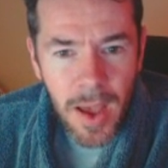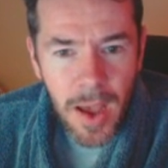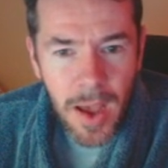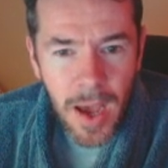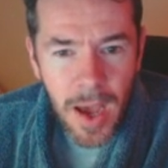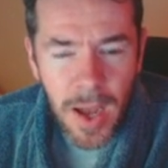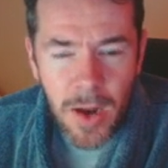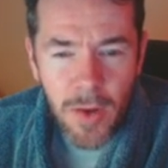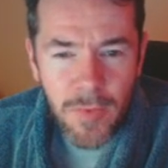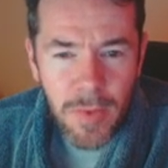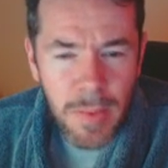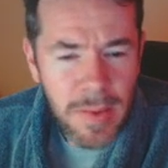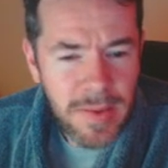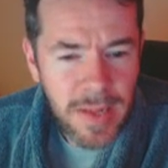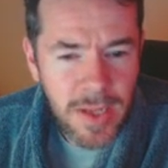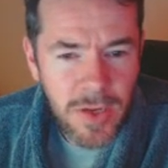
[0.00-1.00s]
I don't know if I'm
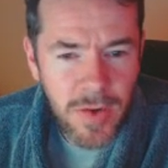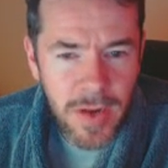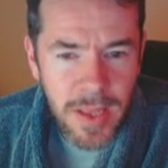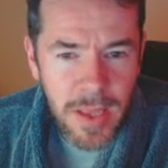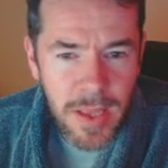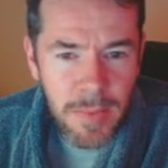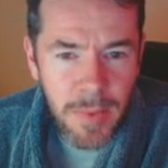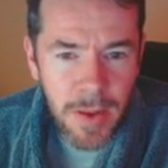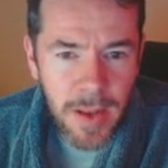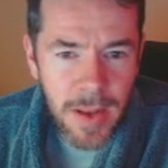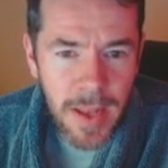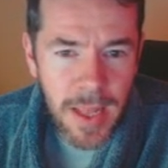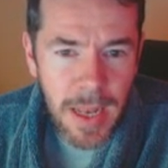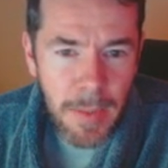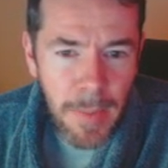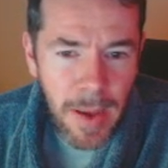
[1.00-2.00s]
exaggerating here, but
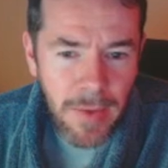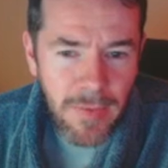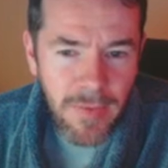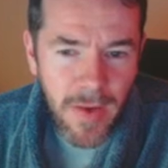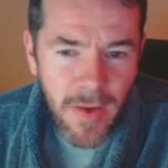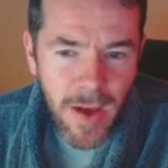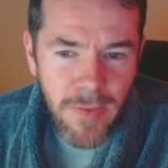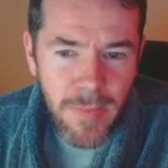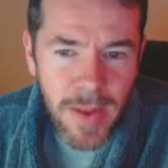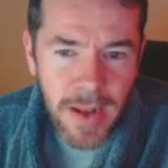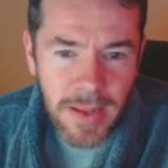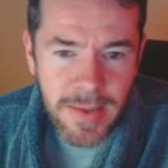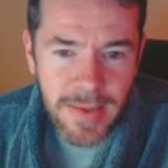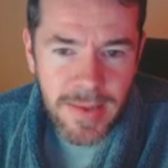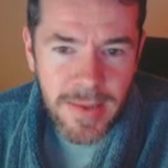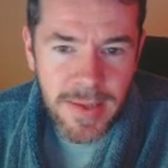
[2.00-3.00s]
in about 5
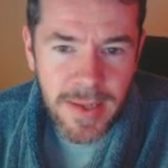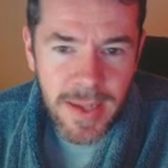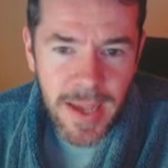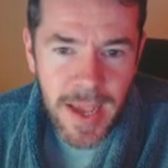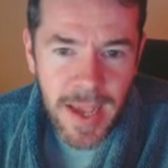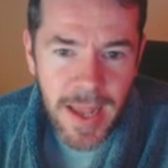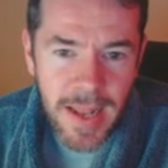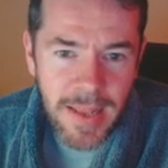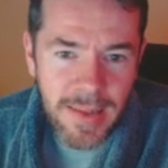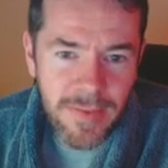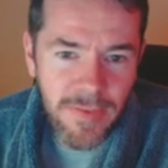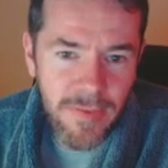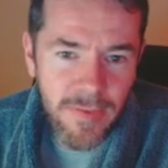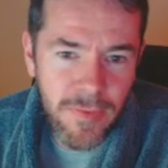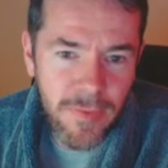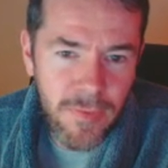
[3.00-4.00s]
minutes. and it's
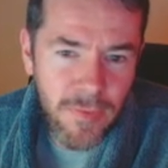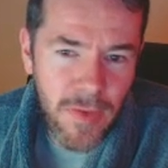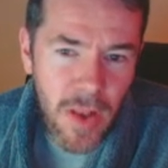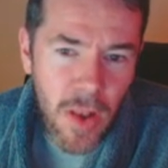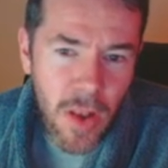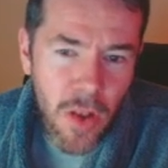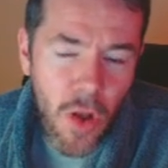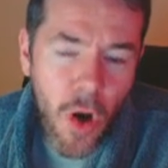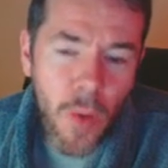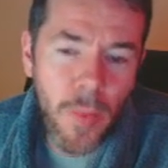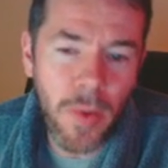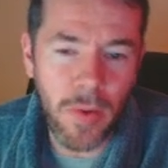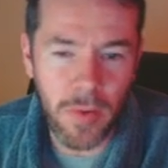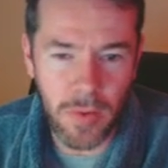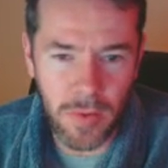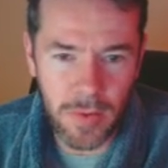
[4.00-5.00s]

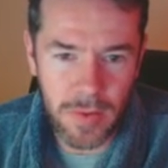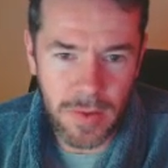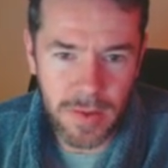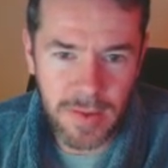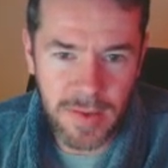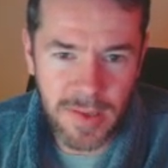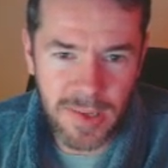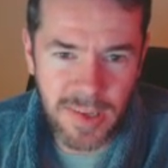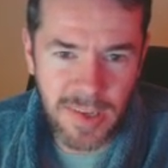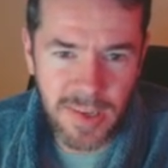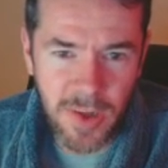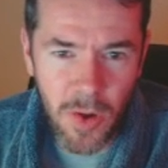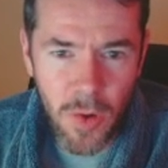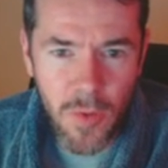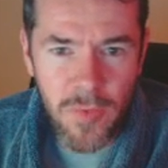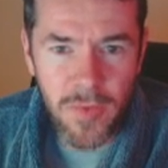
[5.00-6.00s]
phenomenal.
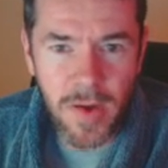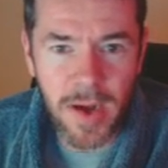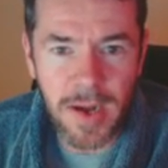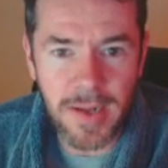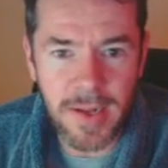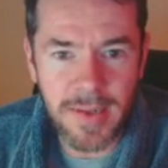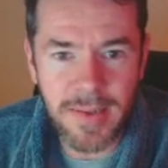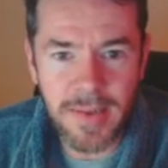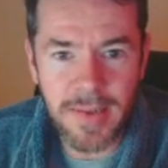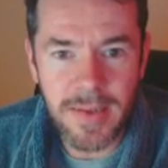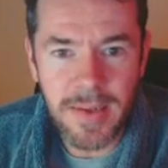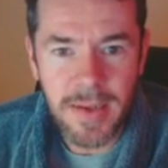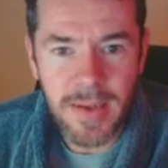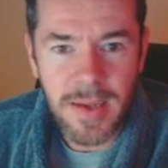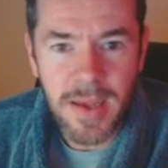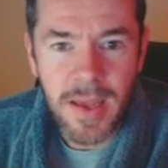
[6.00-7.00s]
So fast.
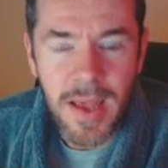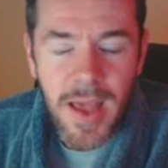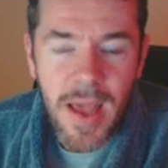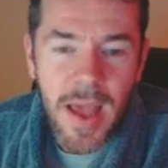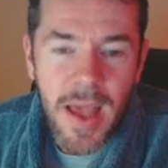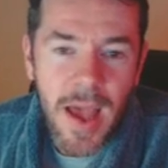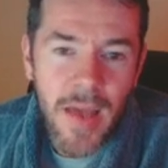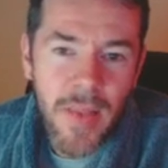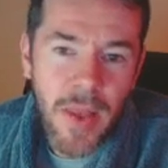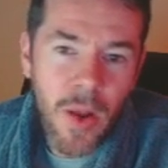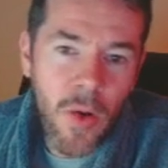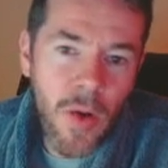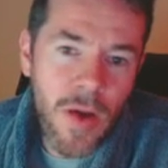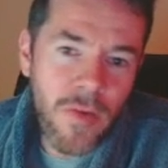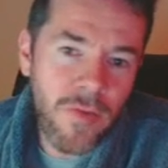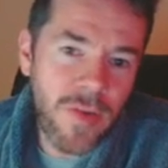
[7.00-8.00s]
And they
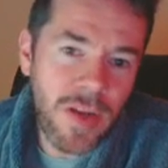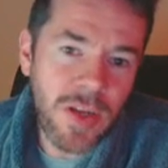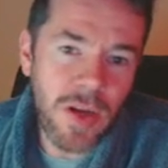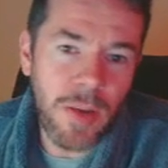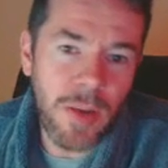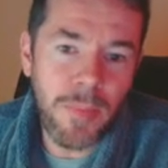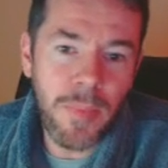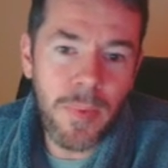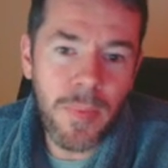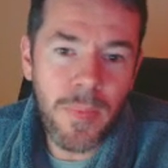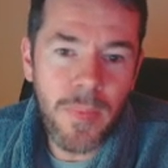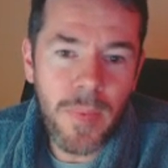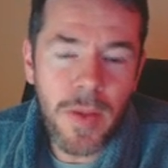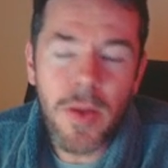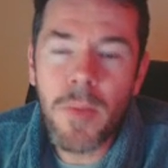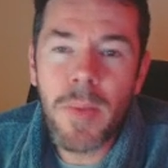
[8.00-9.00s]
know every jump.
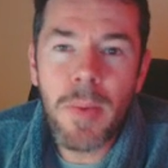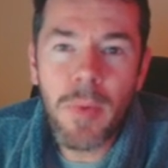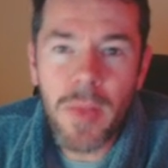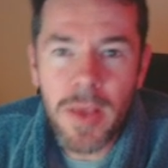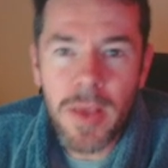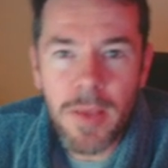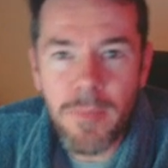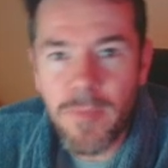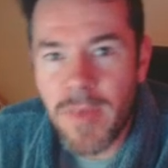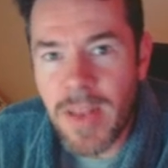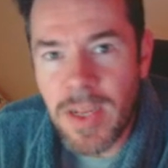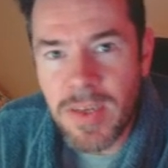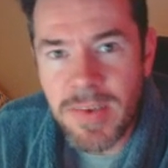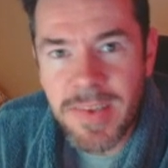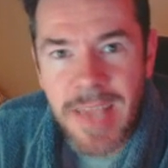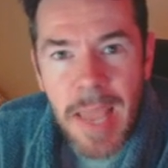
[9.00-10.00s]
You know, people that can
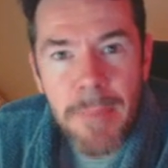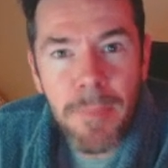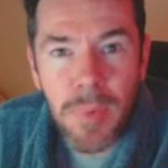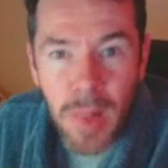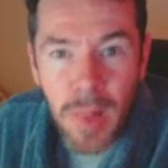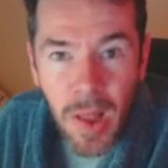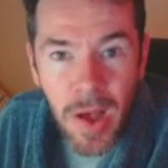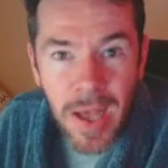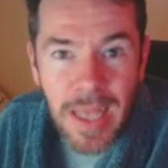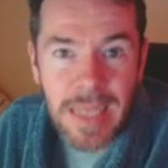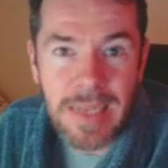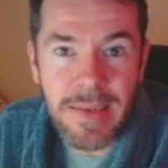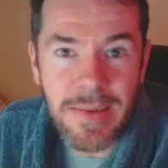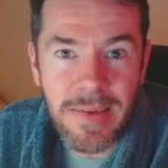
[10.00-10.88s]
finish this game blind.